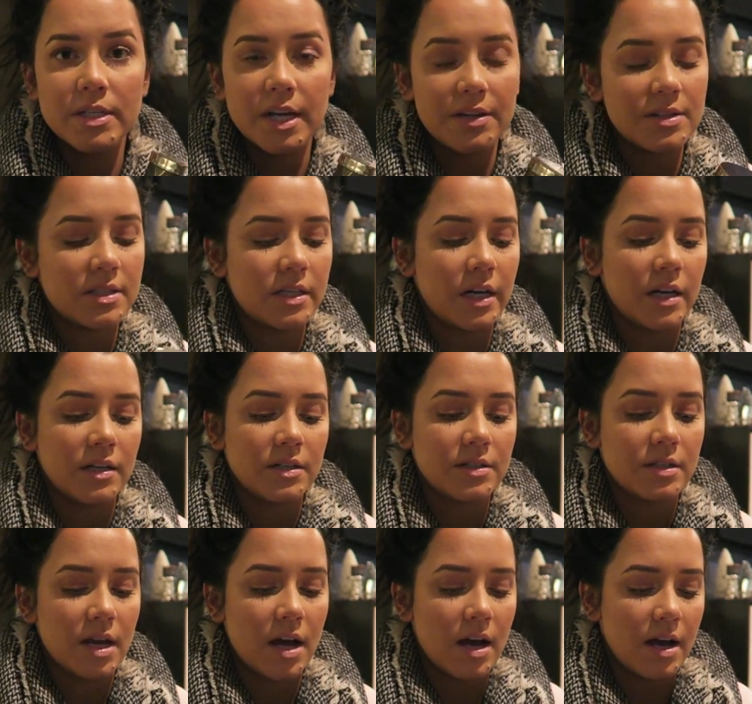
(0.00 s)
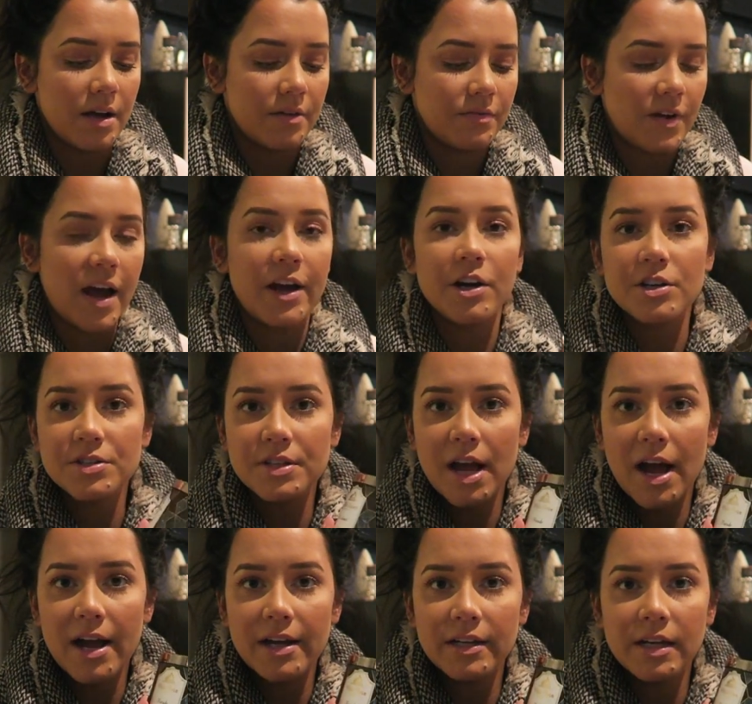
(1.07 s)
downstairs, uh,
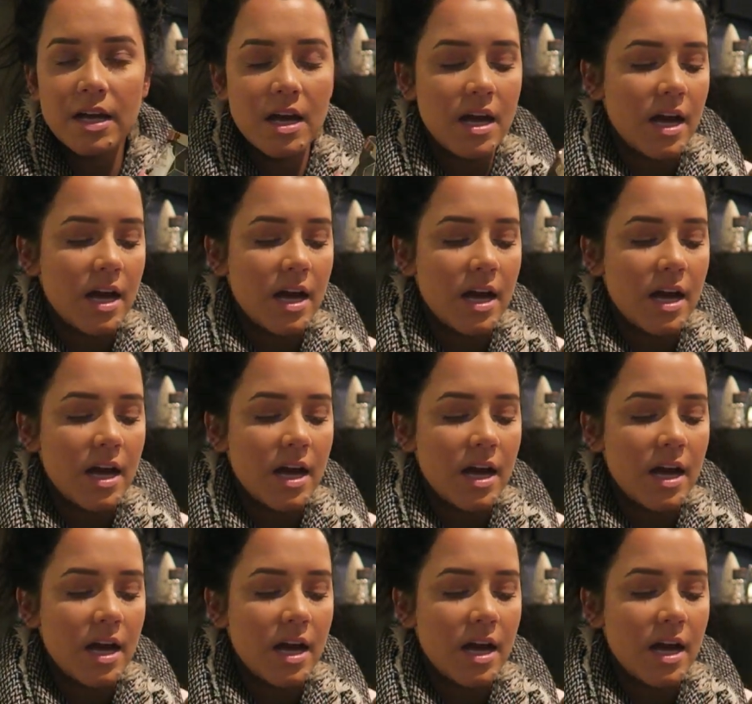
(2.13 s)
Fireside.